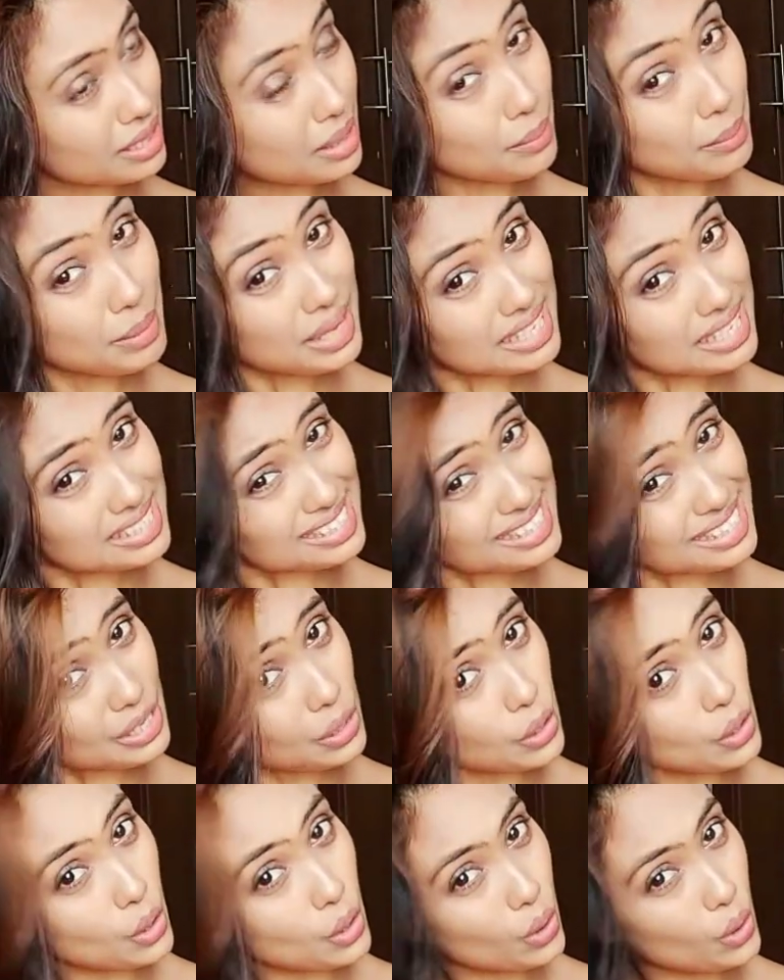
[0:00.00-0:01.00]

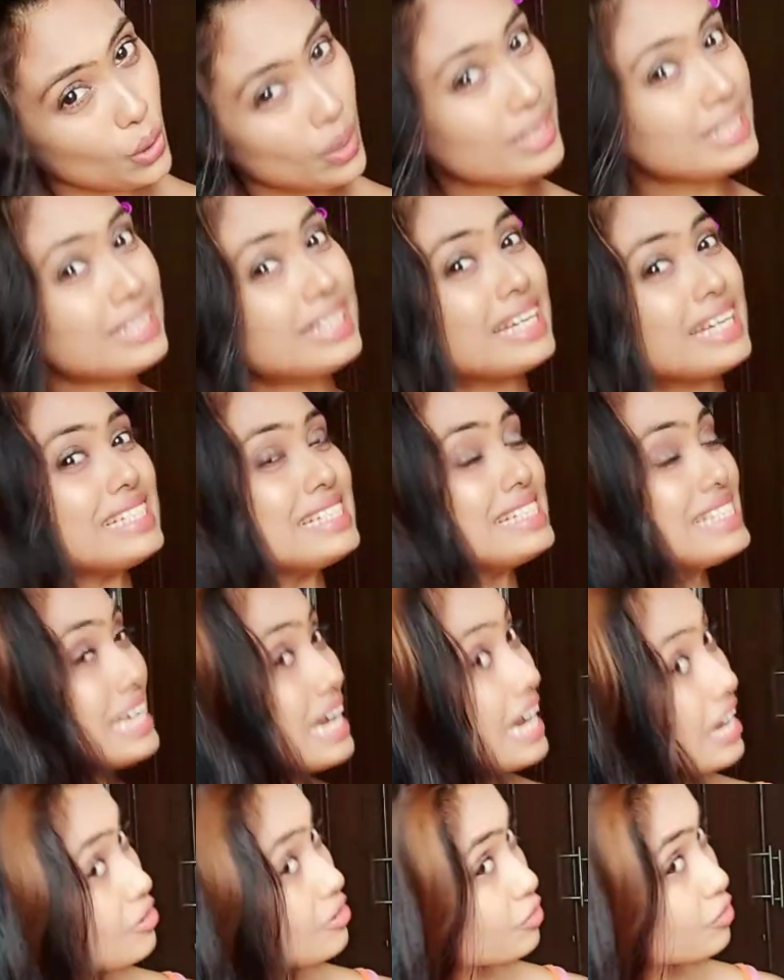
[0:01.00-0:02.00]
amazing oil care
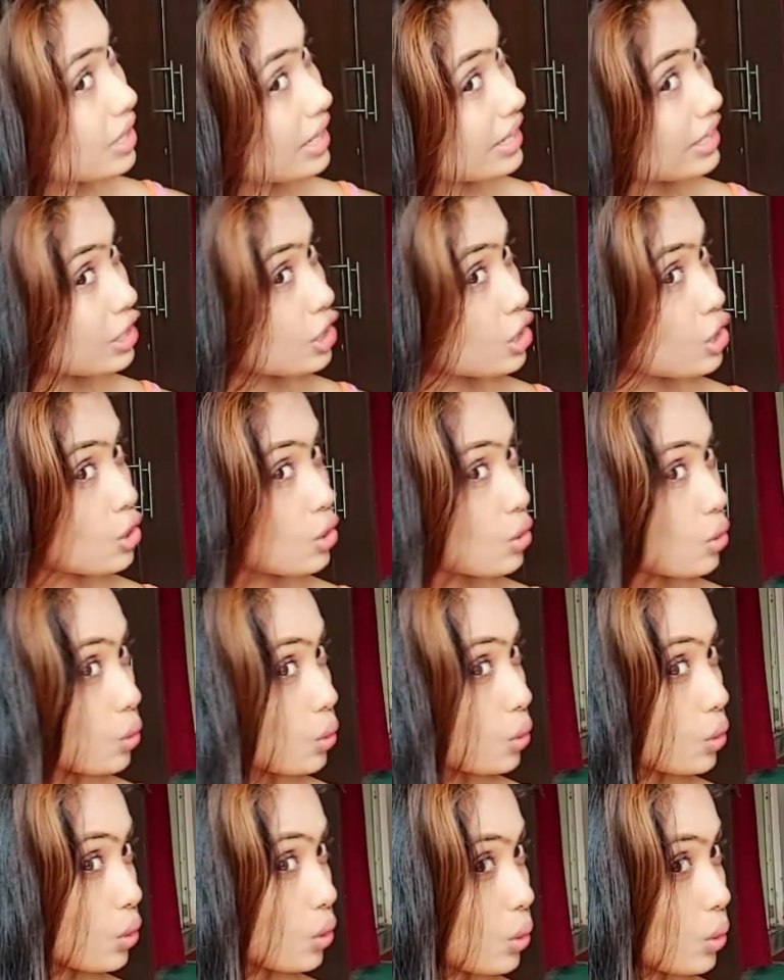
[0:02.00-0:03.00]
DIY
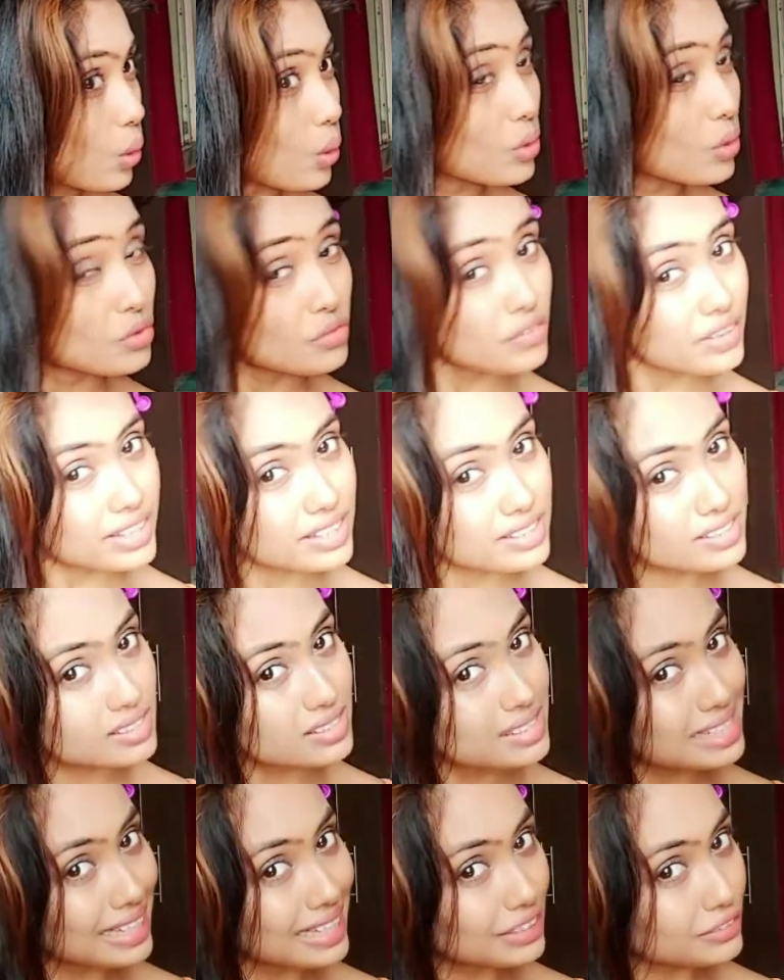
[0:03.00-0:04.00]

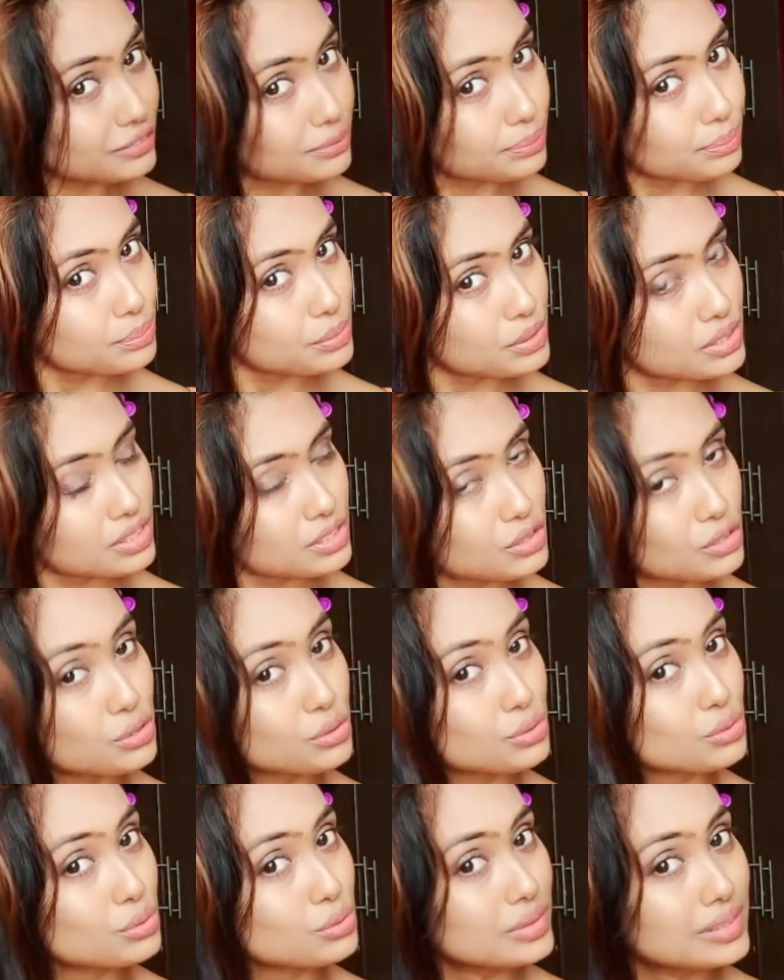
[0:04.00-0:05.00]
always helps
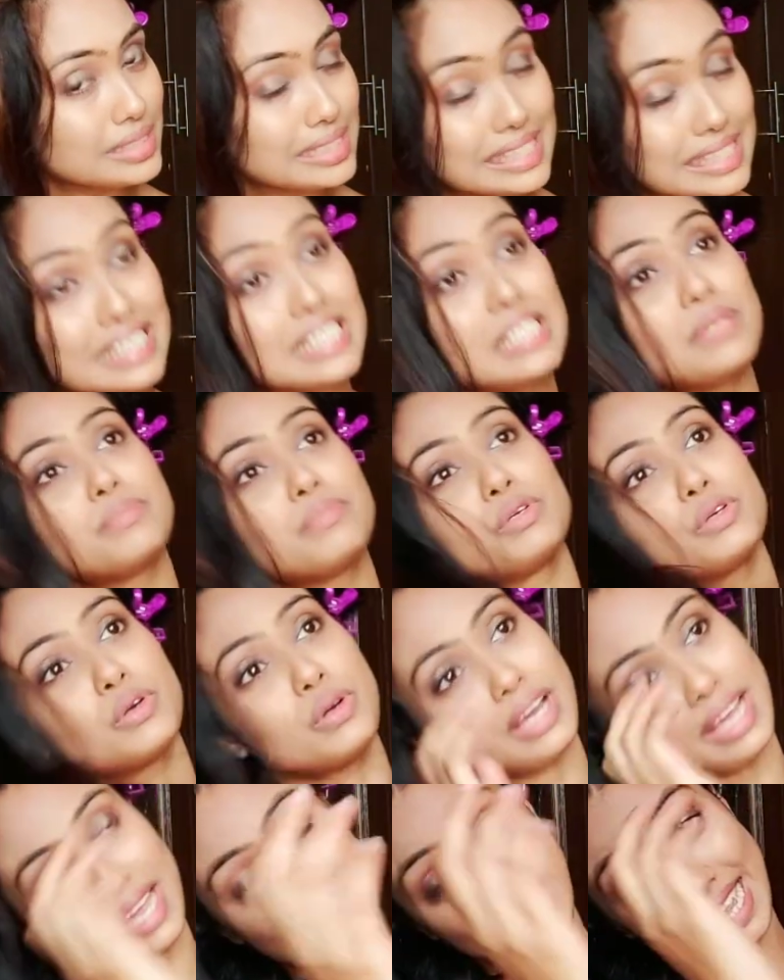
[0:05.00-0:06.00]
to keep
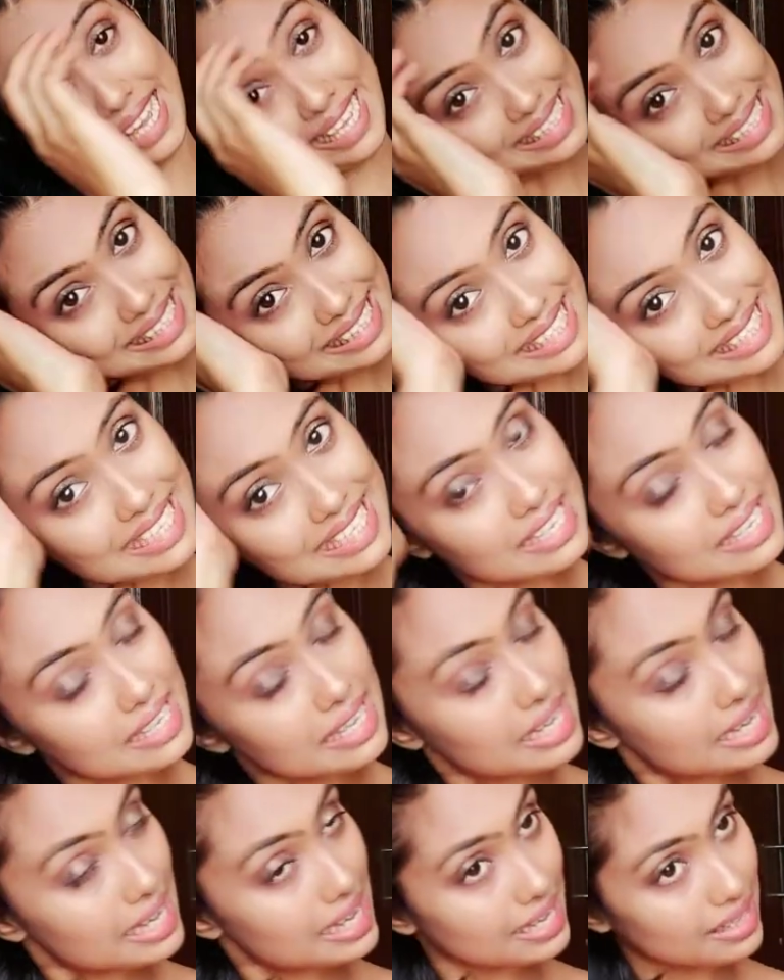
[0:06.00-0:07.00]
your hair healthy,
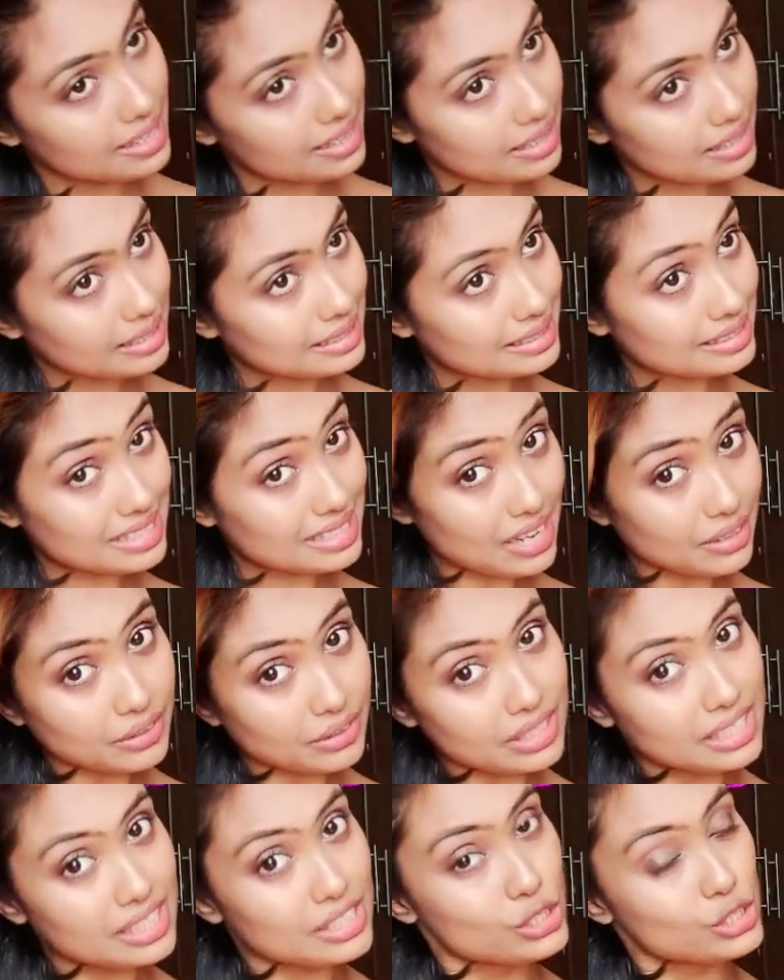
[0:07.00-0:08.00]

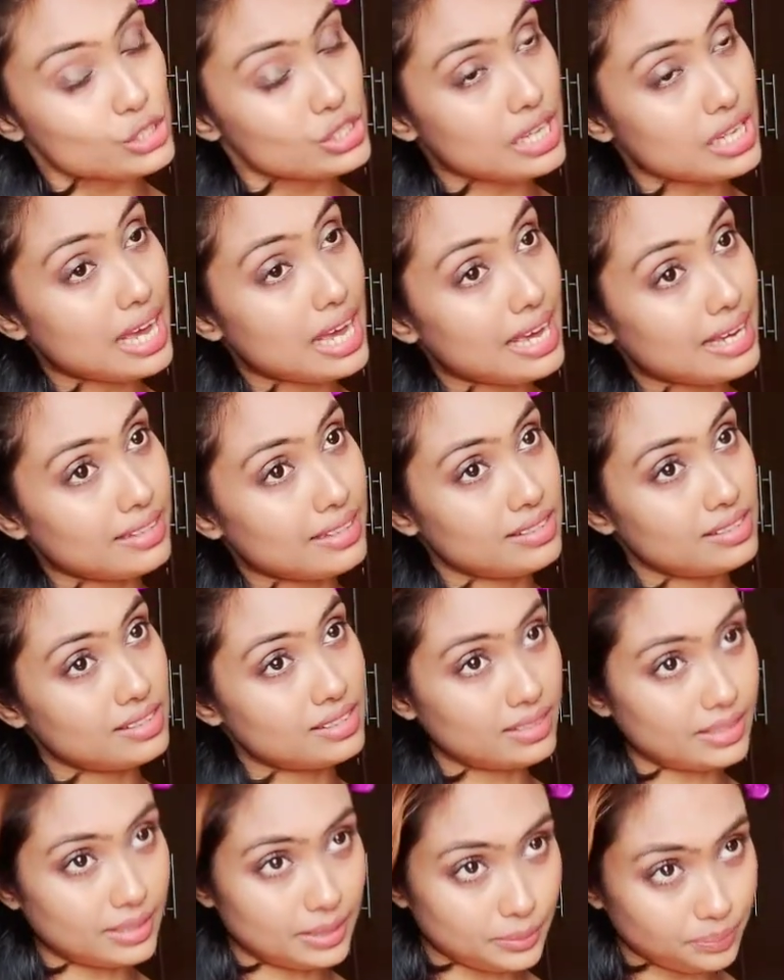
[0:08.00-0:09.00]
nourished,
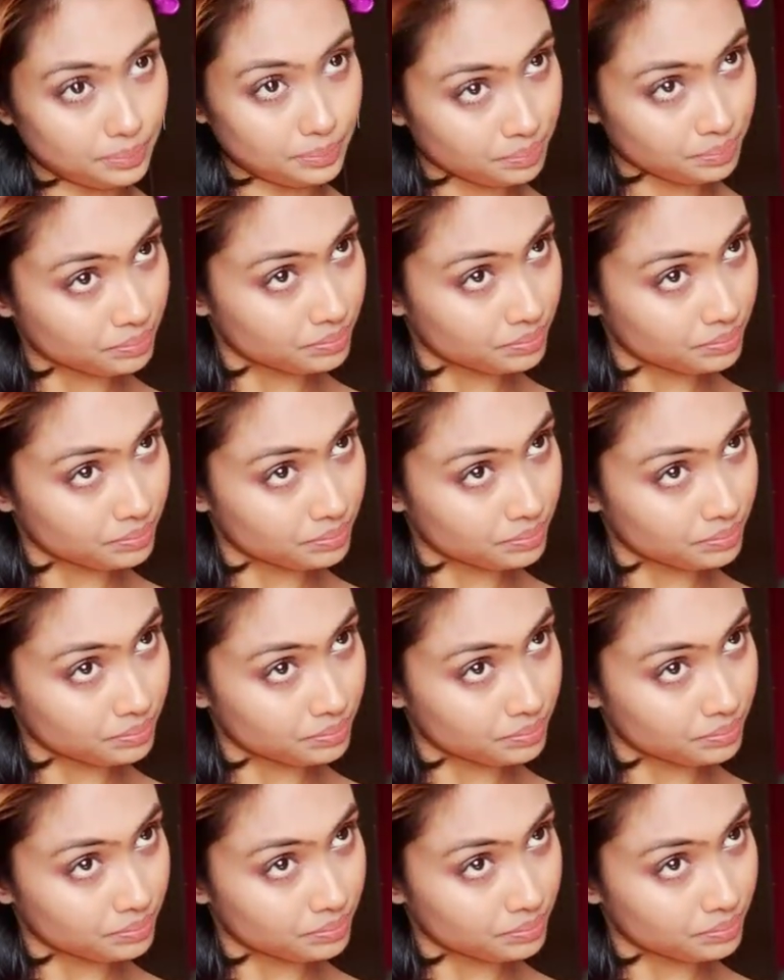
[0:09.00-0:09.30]
and